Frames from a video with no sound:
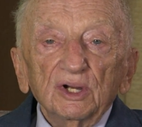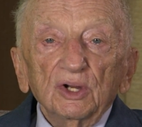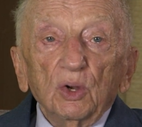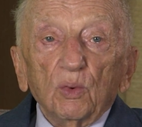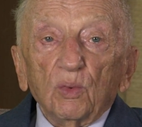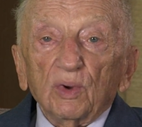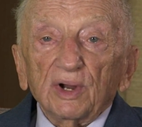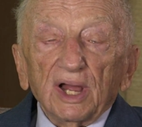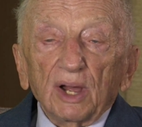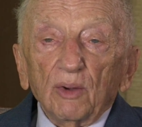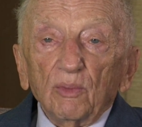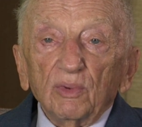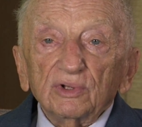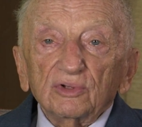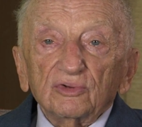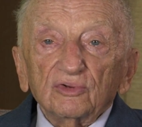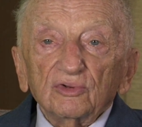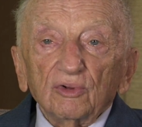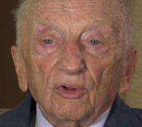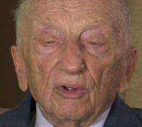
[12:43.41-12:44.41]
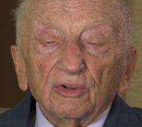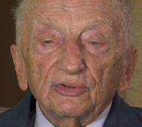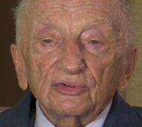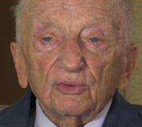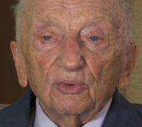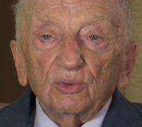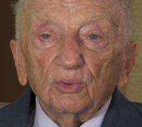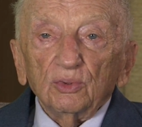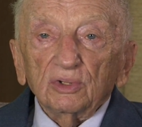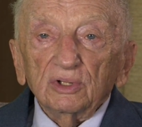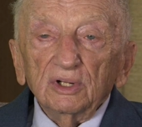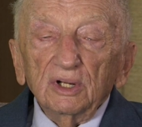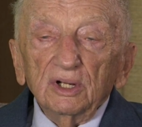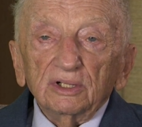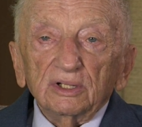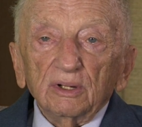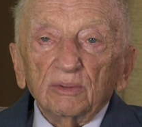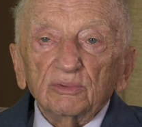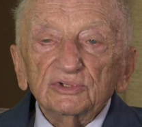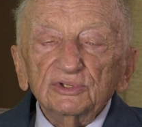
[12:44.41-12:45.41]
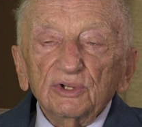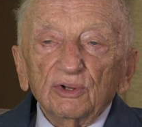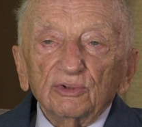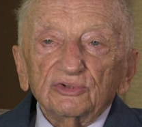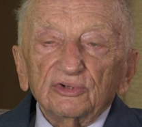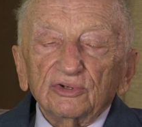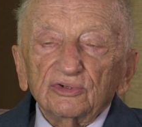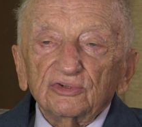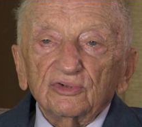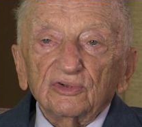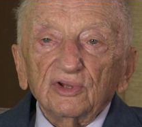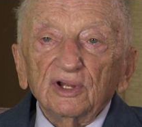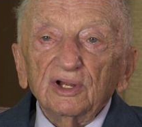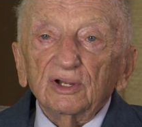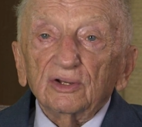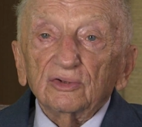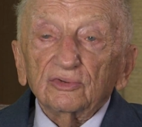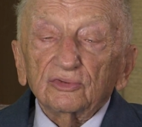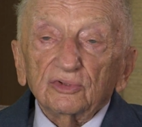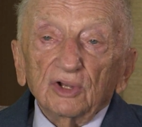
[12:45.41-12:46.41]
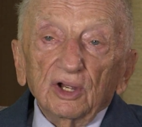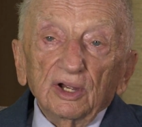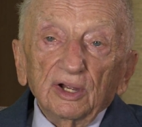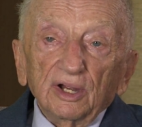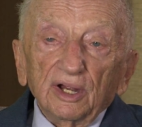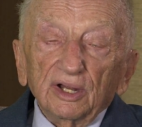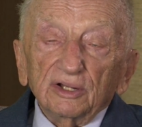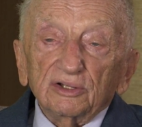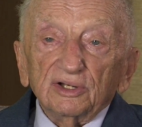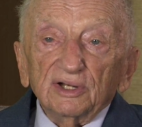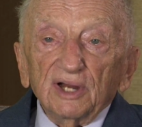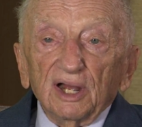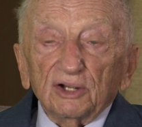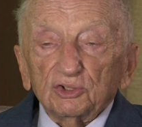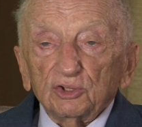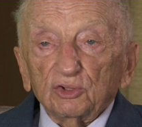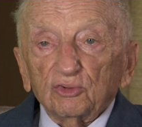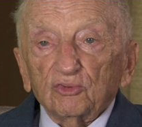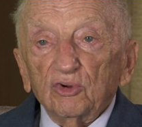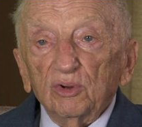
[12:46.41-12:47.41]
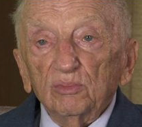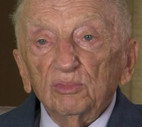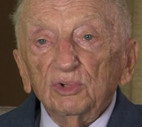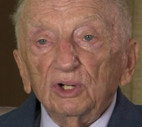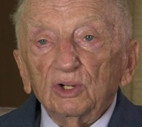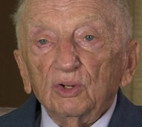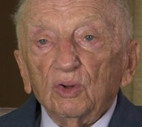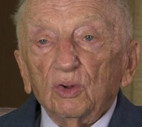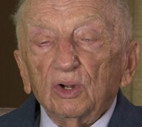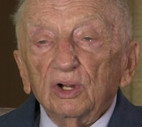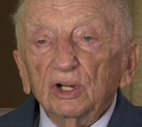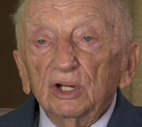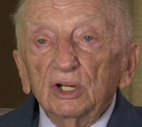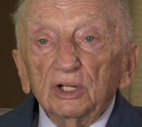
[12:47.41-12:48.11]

When I went to law school, there was no such thing as international criminal law.